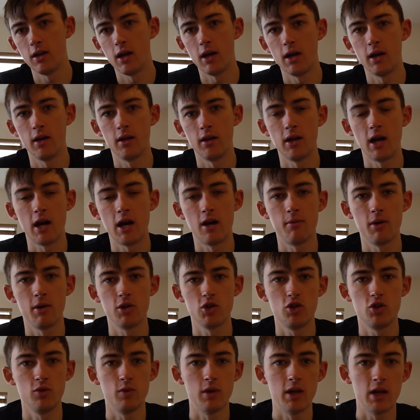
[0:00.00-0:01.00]
and how
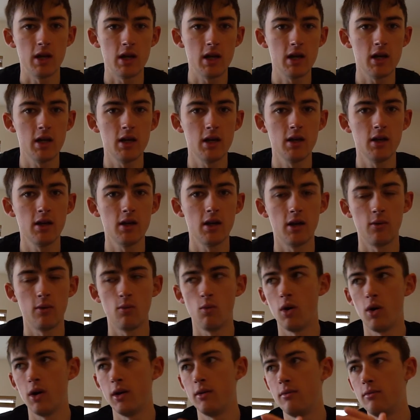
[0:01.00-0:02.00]
much do we need,
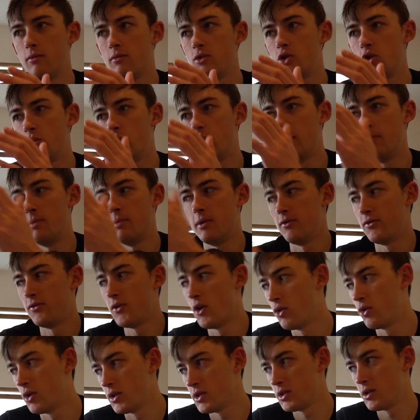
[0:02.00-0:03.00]
and what should we be
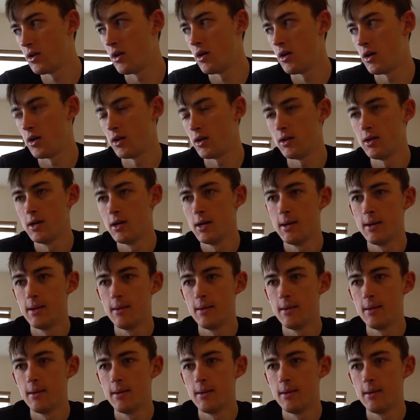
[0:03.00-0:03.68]
focused on.